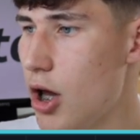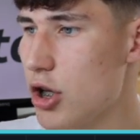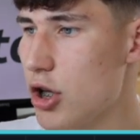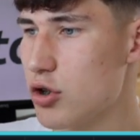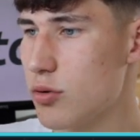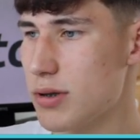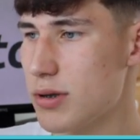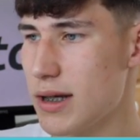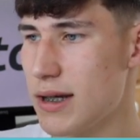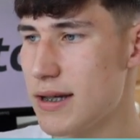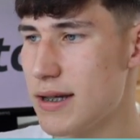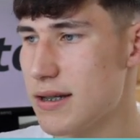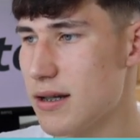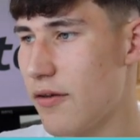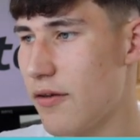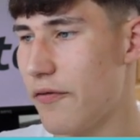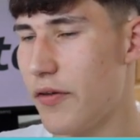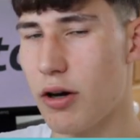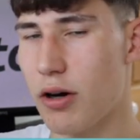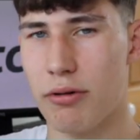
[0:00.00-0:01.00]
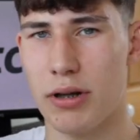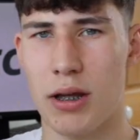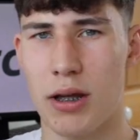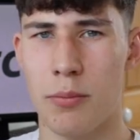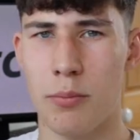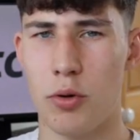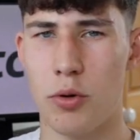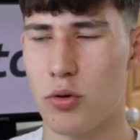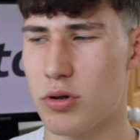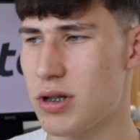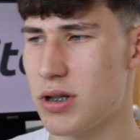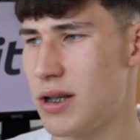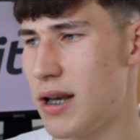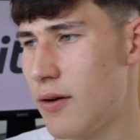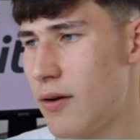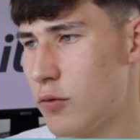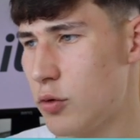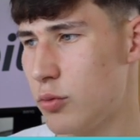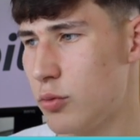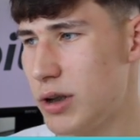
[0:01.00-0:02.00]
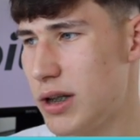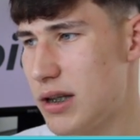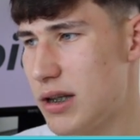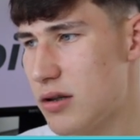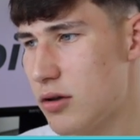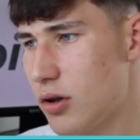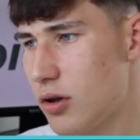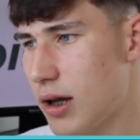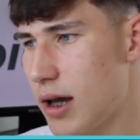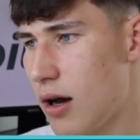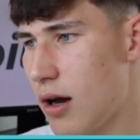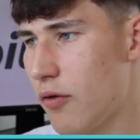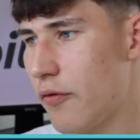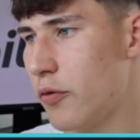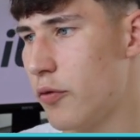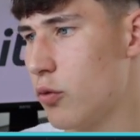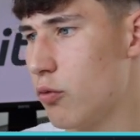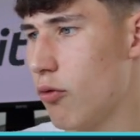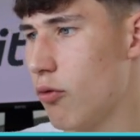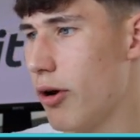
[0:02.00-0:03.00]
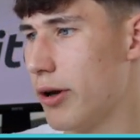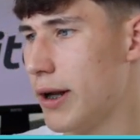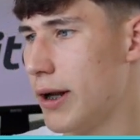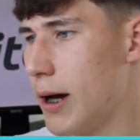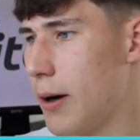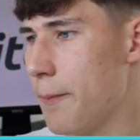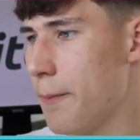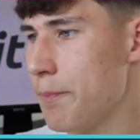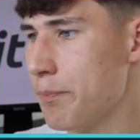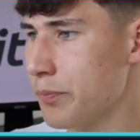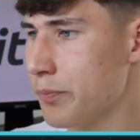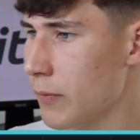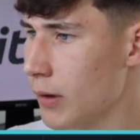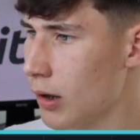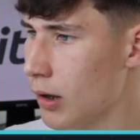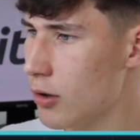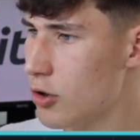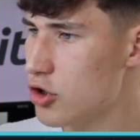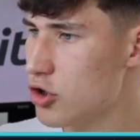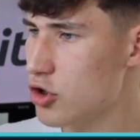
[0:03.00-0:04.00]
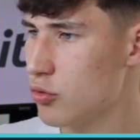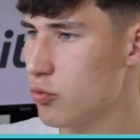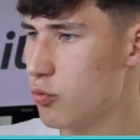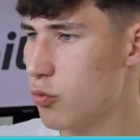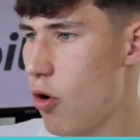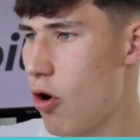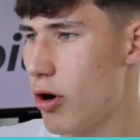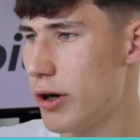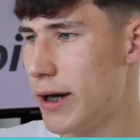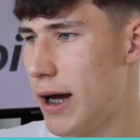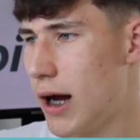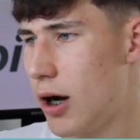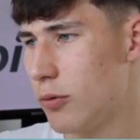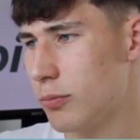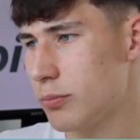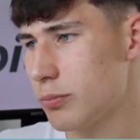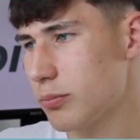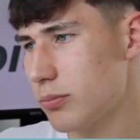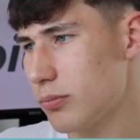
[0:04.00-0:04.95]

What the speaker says: So it is a very important level we need to look out for right now. So right now,